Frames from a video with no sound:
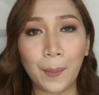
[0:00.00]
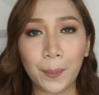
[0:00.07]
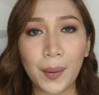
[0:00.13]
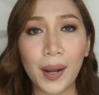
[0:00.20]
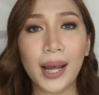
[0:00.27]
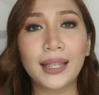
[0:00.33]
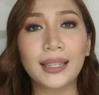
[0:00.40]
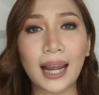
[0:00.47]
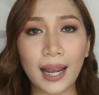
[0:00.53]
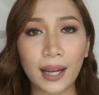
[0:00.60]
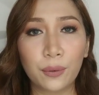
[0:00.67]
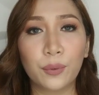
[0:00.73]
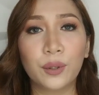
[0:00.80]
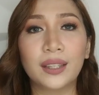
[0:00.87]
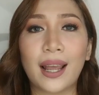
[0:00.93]
but
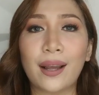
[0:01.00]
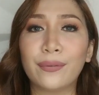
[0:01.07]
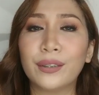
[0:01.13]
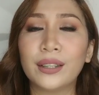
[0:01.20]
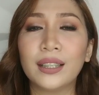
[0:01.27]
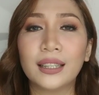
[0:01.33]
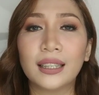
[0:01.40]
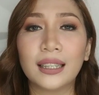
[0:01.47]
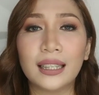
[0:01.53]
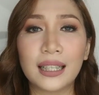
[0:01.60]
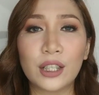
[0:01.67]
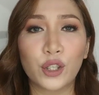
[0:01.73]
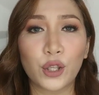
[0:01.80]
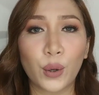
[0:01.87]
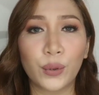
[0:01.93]
I will
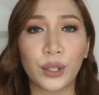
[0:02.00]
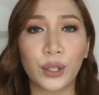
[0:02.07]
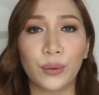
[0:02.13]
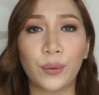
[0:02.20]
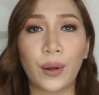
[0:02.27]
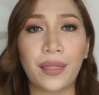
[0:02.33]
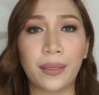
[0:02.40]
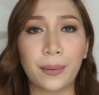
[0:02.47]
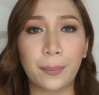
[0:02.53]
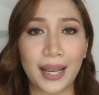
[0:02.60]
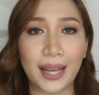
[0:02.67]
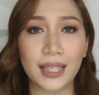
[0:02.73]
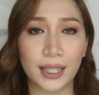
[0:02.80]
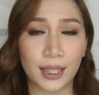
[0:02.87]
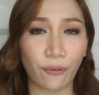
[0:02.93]
definitely show you the
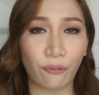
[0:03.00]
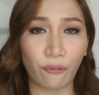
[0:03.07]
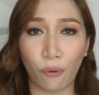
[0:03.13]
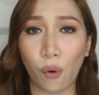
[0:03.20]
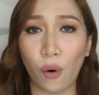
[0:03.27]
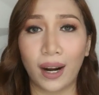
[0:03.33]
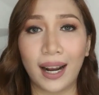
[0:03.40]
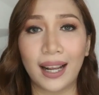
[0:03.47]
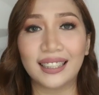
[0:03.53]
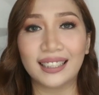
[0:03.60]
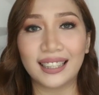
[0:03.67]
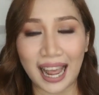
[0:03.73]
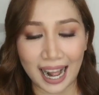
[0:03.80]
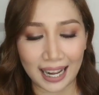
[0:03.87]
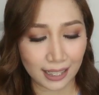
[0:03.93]
best for
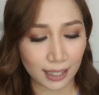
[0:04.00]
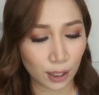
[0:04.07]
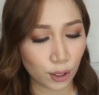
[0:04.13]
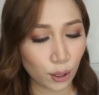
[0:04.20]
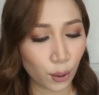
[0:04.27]
last.